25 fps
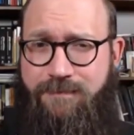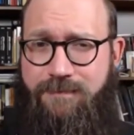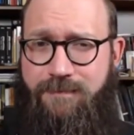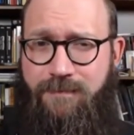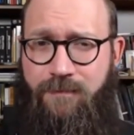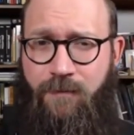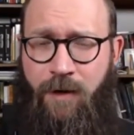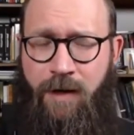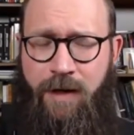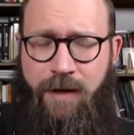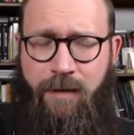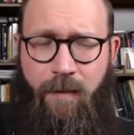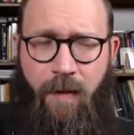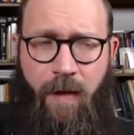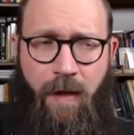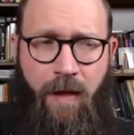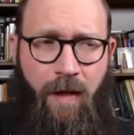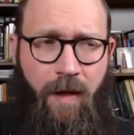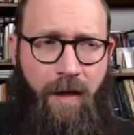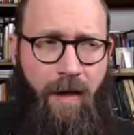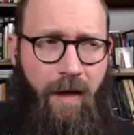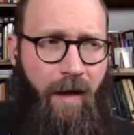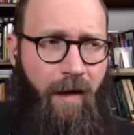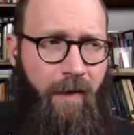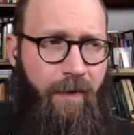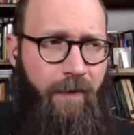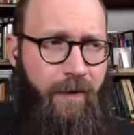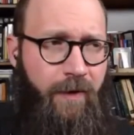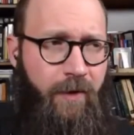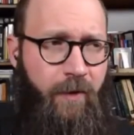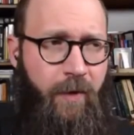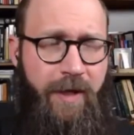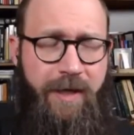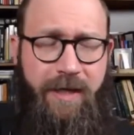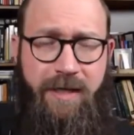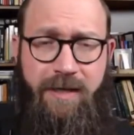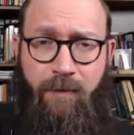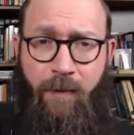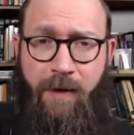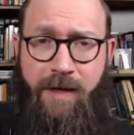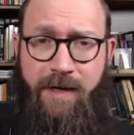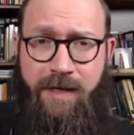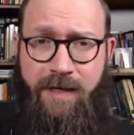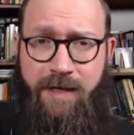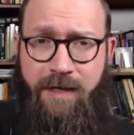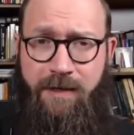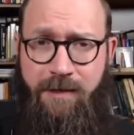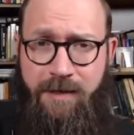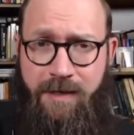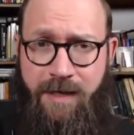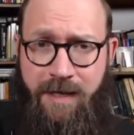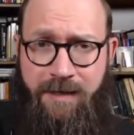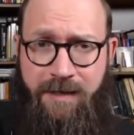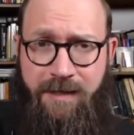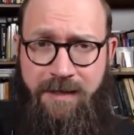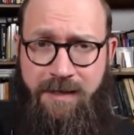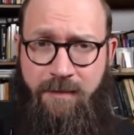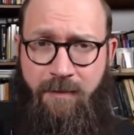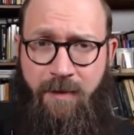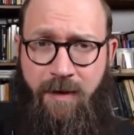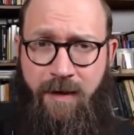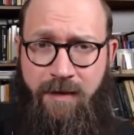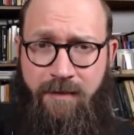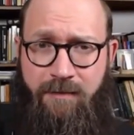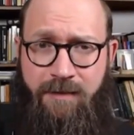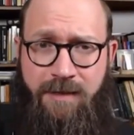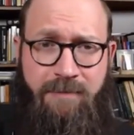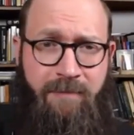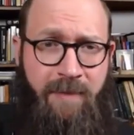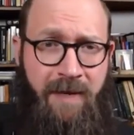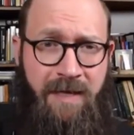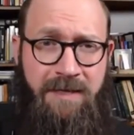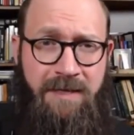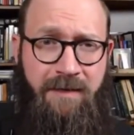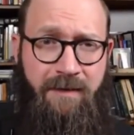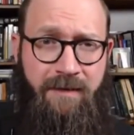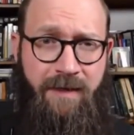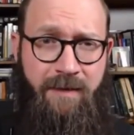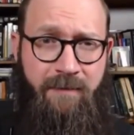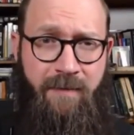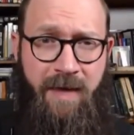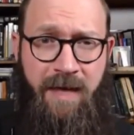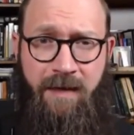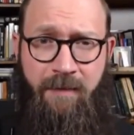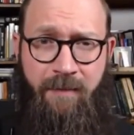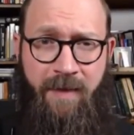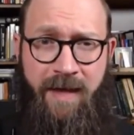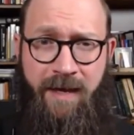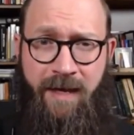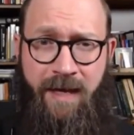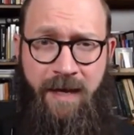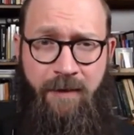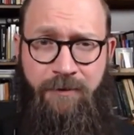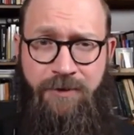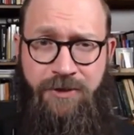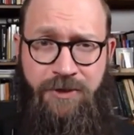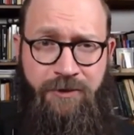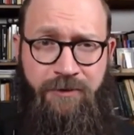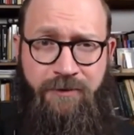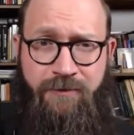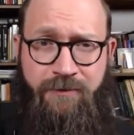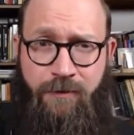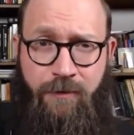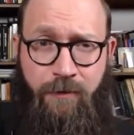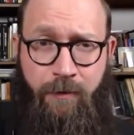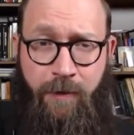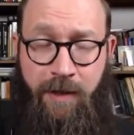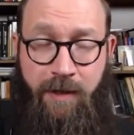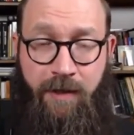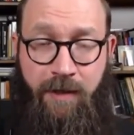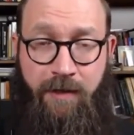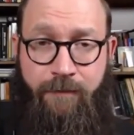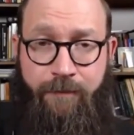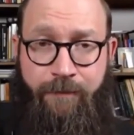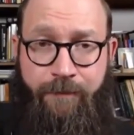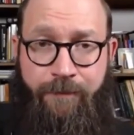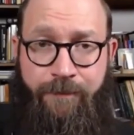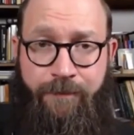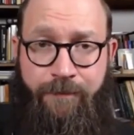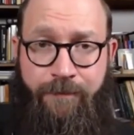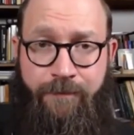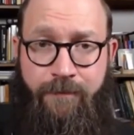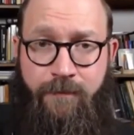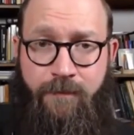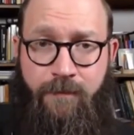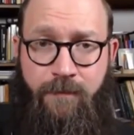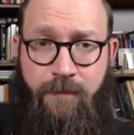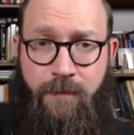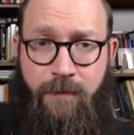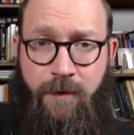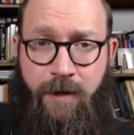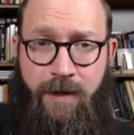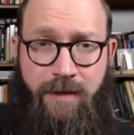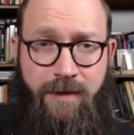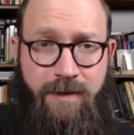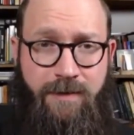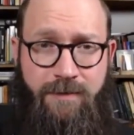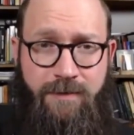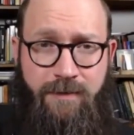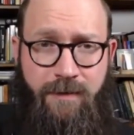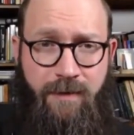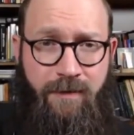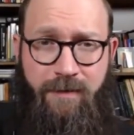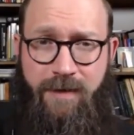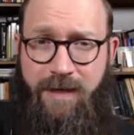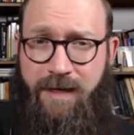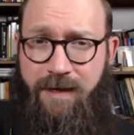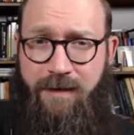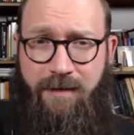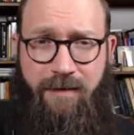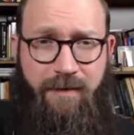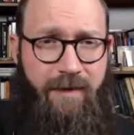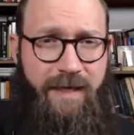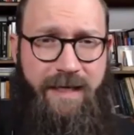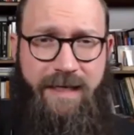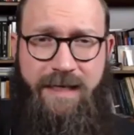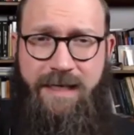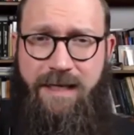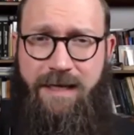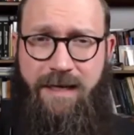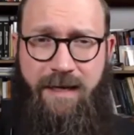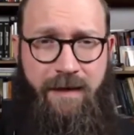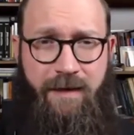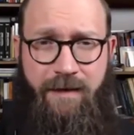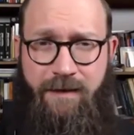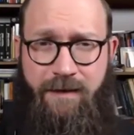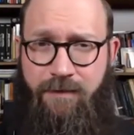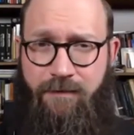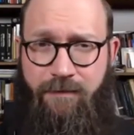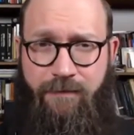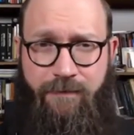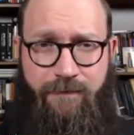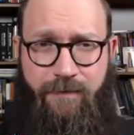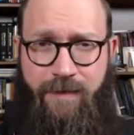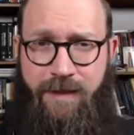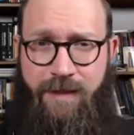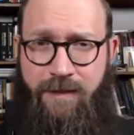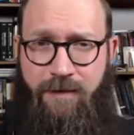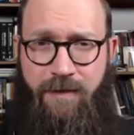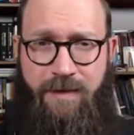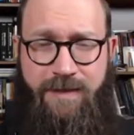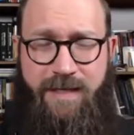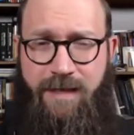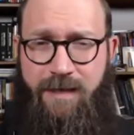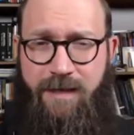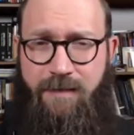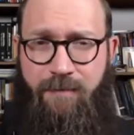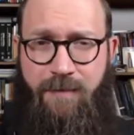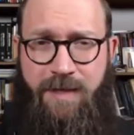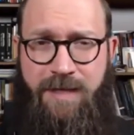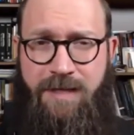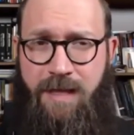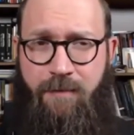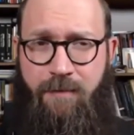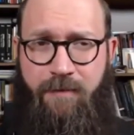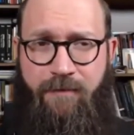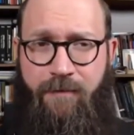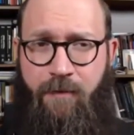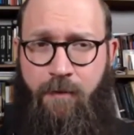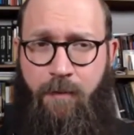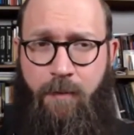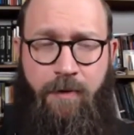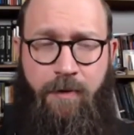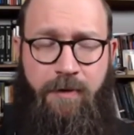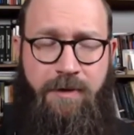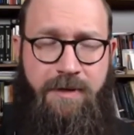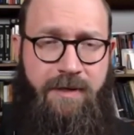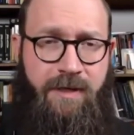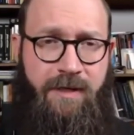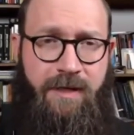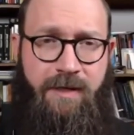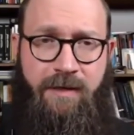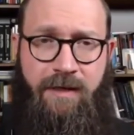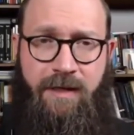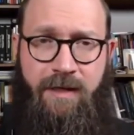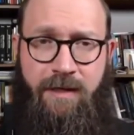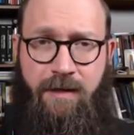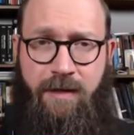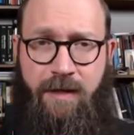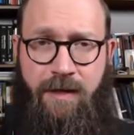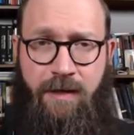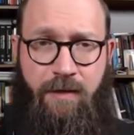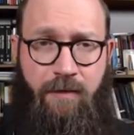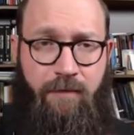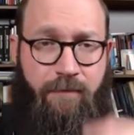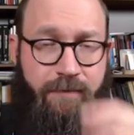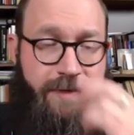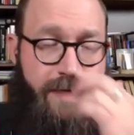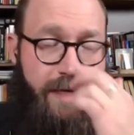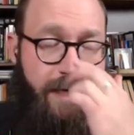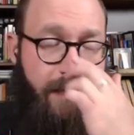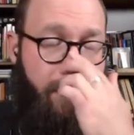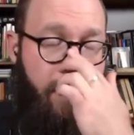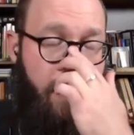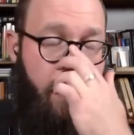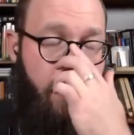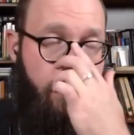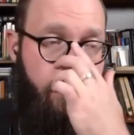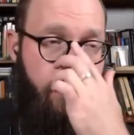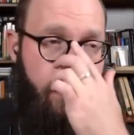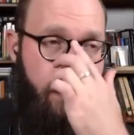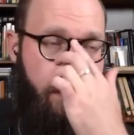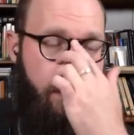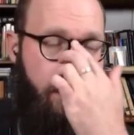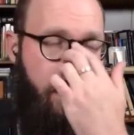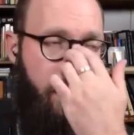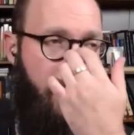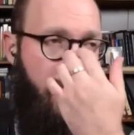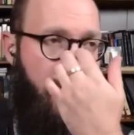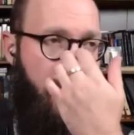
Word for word: right. The quickest way to cure an anti-Semite is basically make them hang out with Jews for a week, right? Or, or any kind of you know, I take an Islamophobic person and get you know, take them out and